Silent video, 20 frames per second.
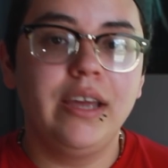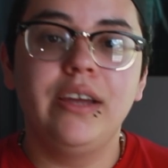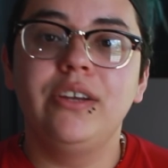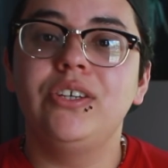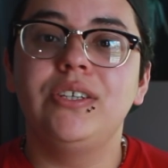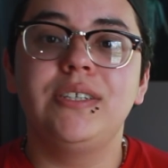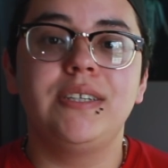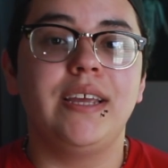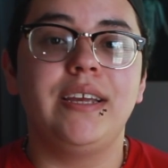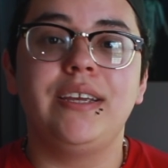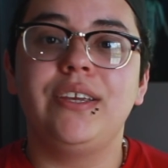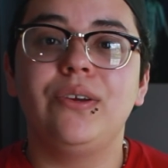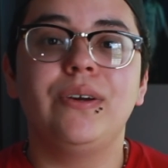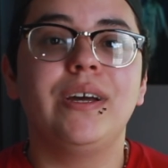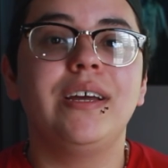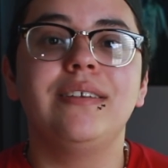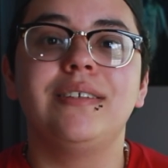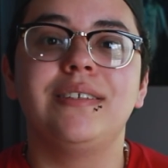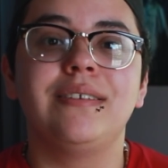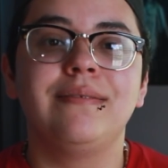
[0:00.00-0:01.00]
just thank you
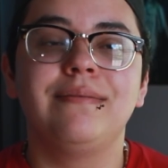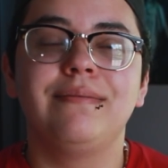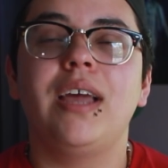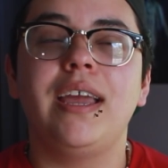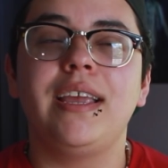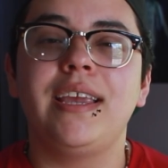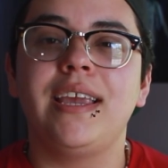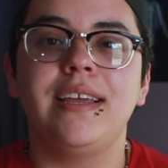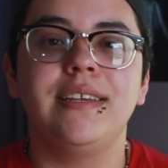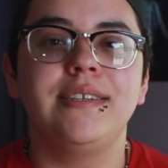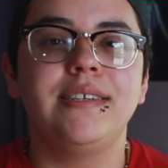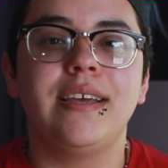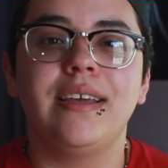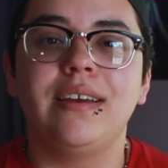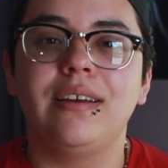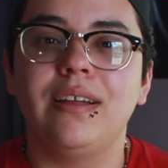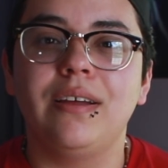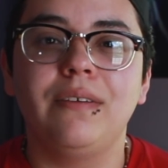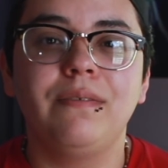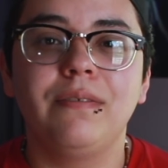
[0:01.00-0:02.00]
guys. I can't say it
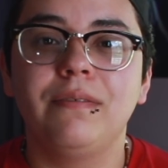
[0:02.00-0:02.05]
enough.